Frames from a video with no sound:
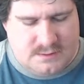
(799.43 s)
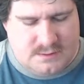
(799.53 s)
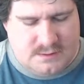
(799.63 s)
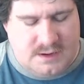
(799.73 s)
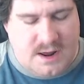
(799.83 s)

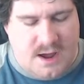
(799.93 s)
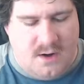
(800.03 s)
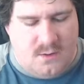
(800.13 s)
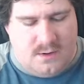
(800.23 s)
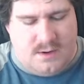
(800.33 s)
you
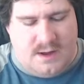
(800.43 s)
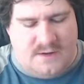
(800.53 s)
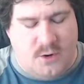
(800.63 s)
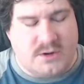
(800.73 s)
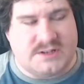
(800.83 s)
know, of
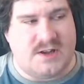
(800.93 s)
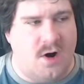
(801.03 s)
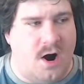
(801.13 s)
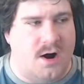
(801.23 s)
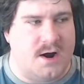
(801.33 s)
course there
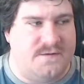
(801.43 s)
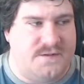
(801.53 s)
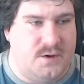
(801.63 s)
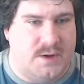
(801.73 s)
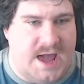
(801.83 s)
are a
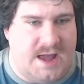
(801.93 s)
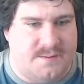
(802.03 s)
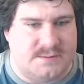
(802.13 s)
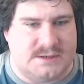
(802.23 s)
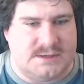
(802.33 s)
few
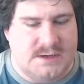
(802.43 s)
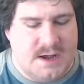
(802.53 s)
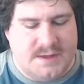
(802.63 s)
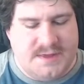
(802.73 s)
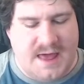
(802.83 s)
games
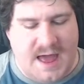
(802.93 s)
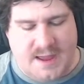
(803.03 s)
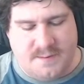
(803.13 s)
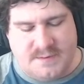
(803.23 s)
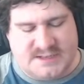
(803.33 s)
that I
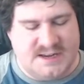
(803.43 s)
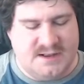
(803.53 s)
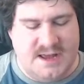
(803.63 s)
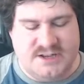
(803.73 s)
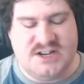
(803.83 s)
am missing,
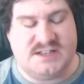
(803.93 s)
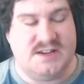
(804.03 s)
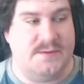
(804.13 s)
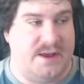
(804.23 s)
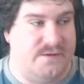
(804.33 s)
like Jet Set
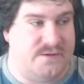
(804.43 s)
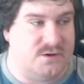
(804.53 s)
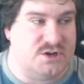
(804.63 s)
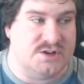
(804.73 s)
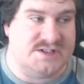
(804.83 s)
Radio
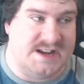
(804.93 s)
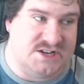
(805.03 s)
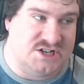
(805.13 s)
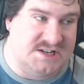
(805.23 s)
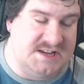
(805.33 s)
Future, Sega
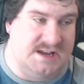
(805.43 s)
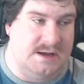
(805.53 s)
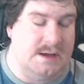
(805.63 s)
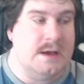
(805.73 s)
GT,